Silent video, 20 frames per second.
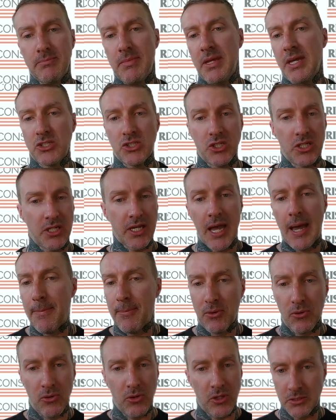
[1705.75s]
managing
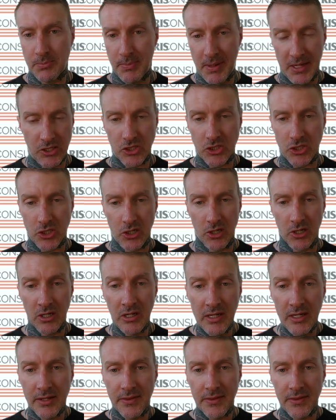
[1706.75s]
capital expenditure,